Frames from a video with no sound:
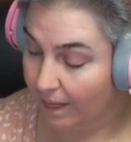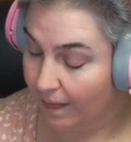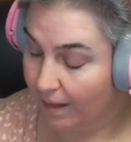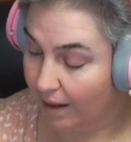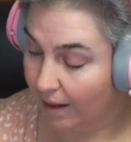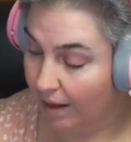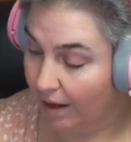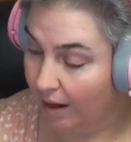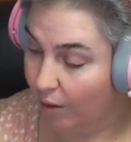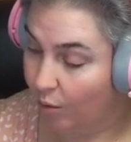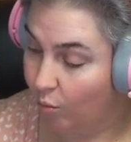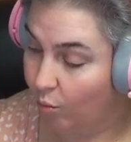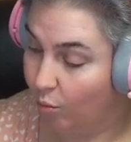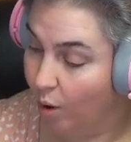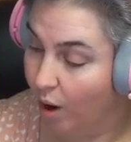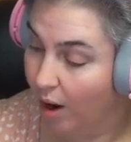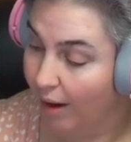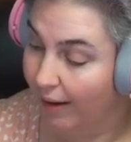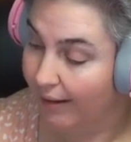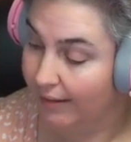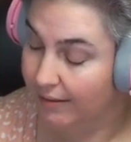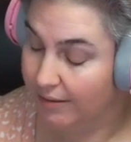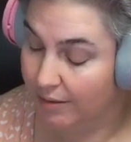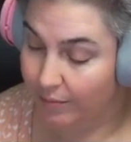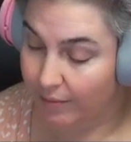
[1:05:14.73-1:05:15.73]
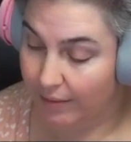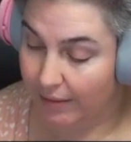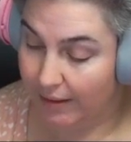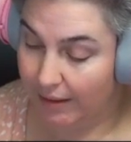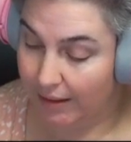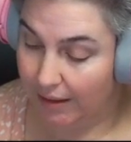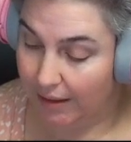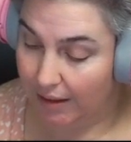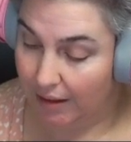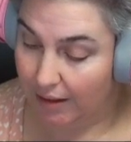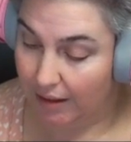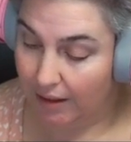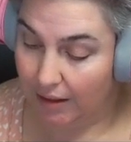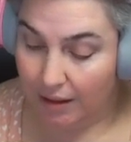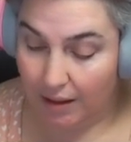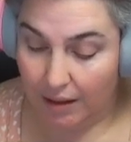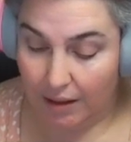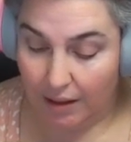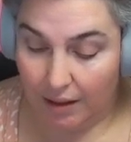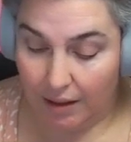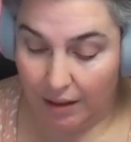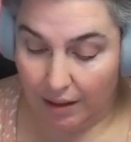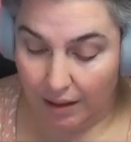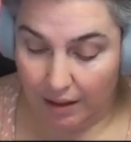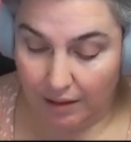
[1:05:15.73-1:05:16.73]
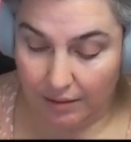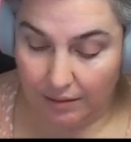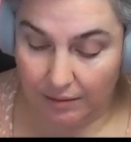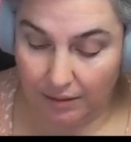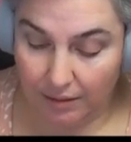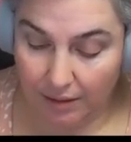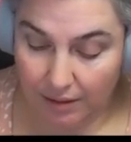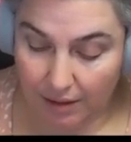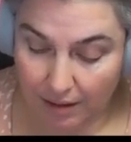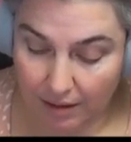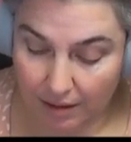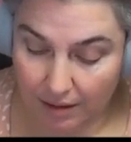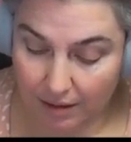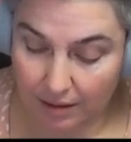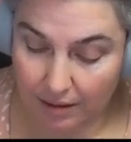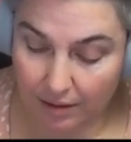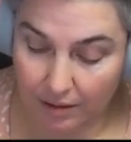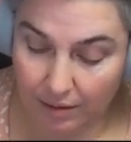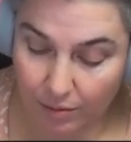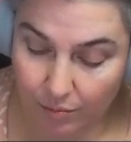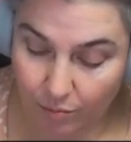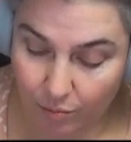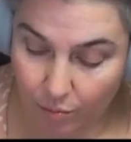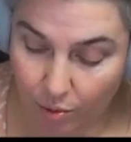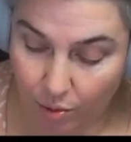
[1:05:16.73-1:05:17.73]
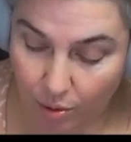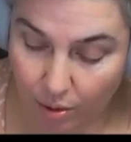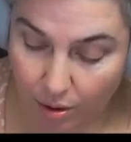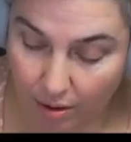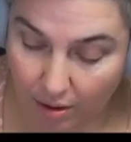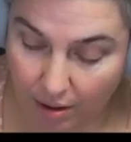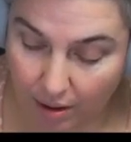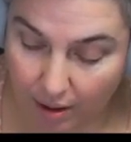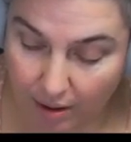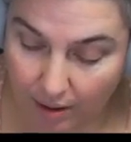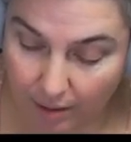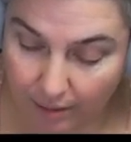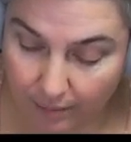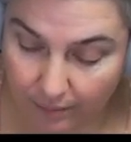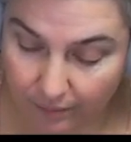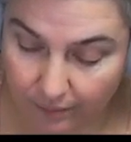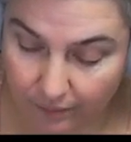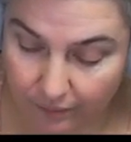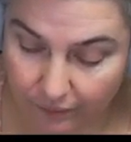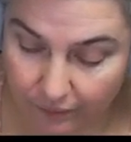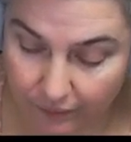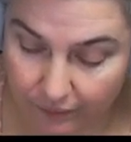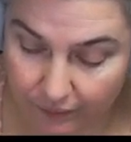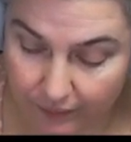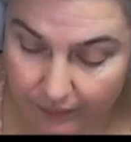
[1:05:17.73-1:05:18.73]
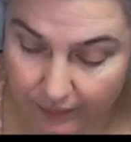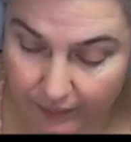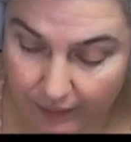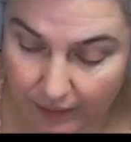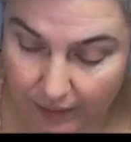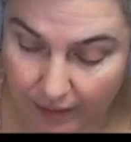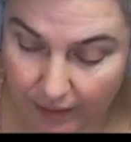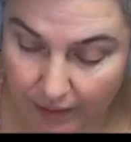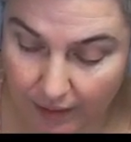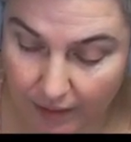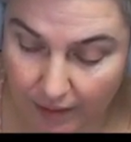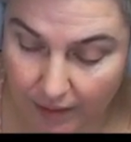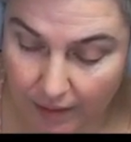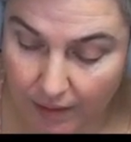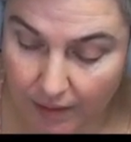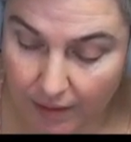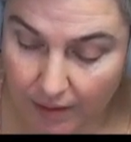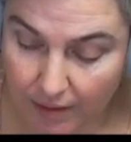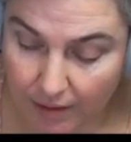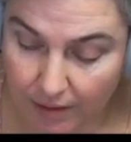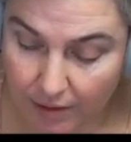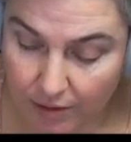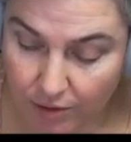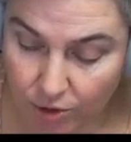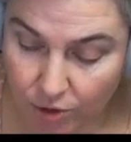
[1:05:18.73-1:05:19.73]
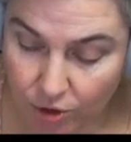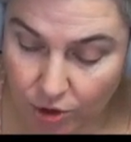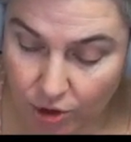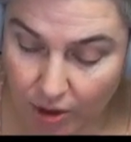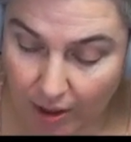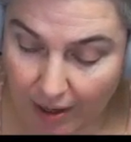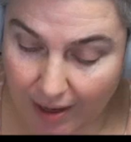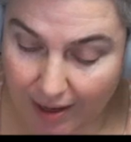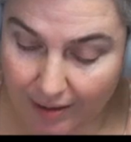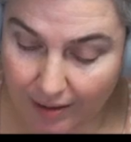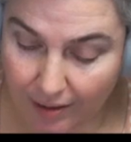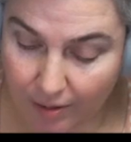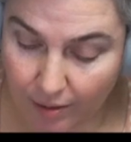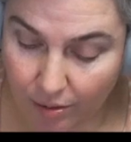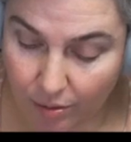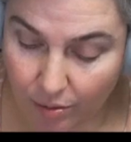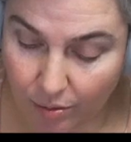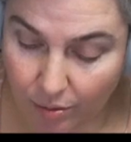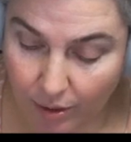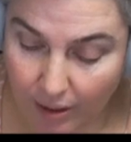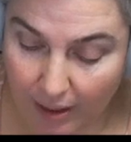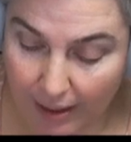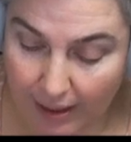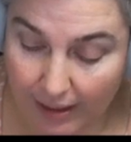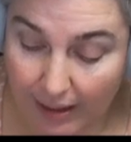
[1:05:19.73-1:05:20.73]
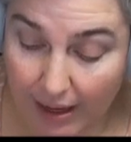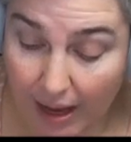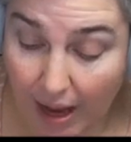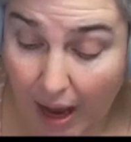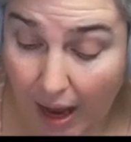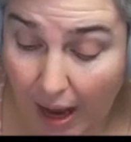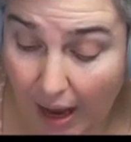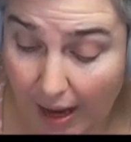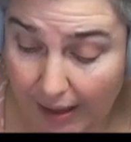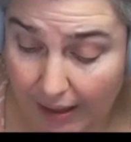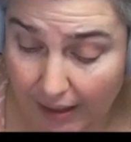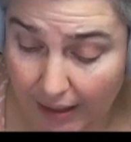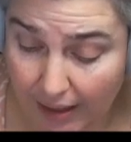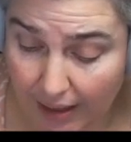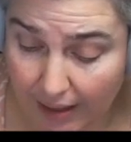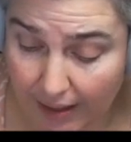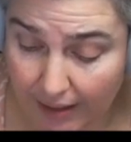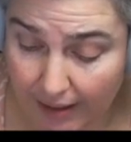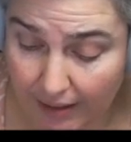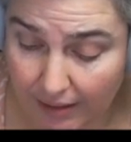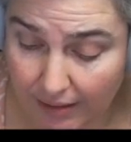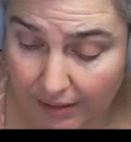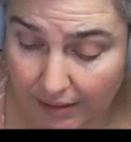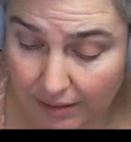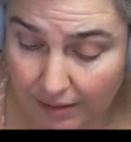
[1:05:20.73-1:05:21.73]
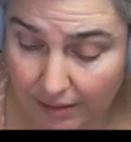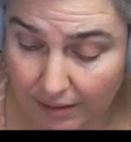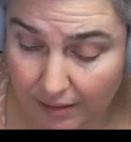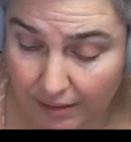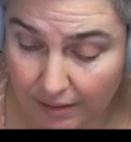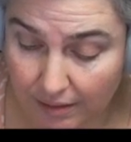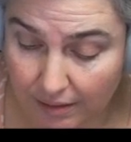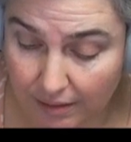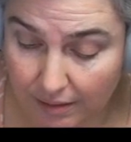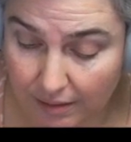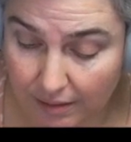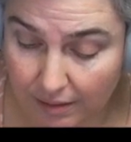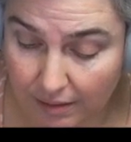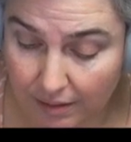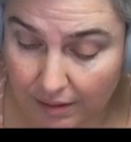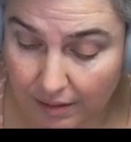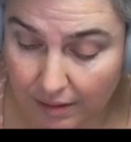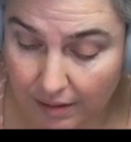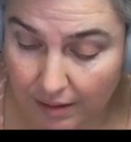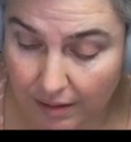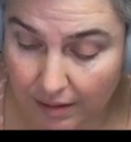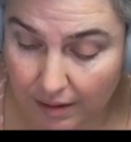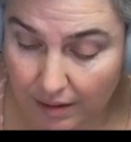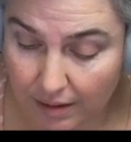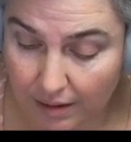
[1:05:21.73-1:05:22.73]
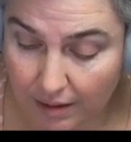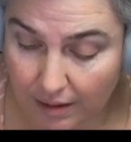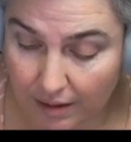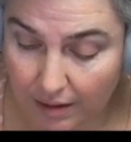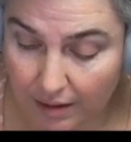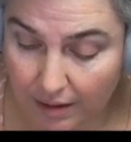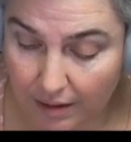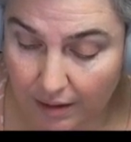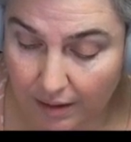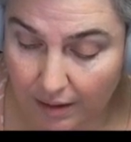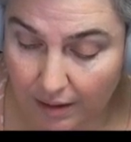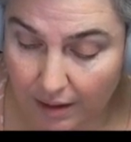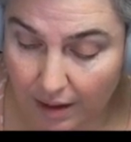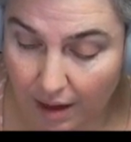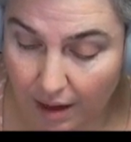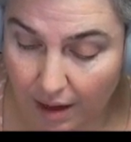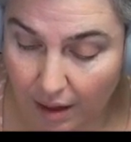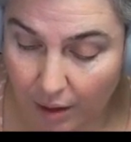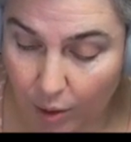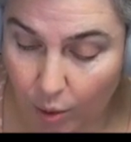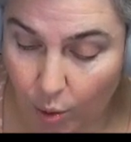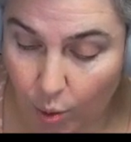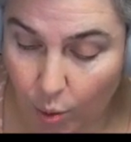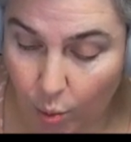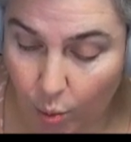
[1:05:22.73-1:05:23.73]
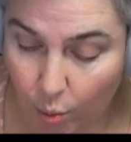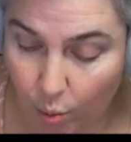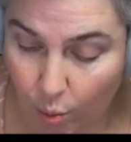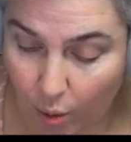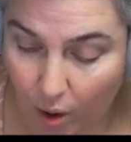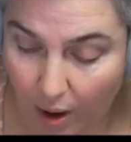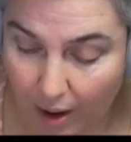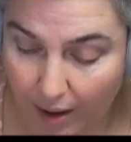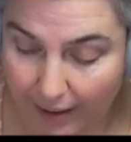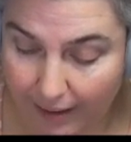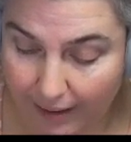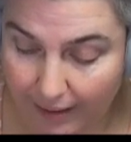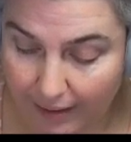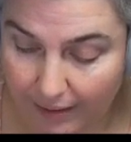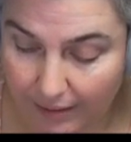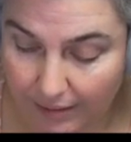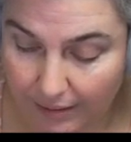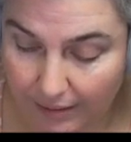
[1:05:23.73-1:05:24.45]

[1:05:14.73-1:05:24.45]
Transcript: I want it to be a little more shadow and highlight, and not quite,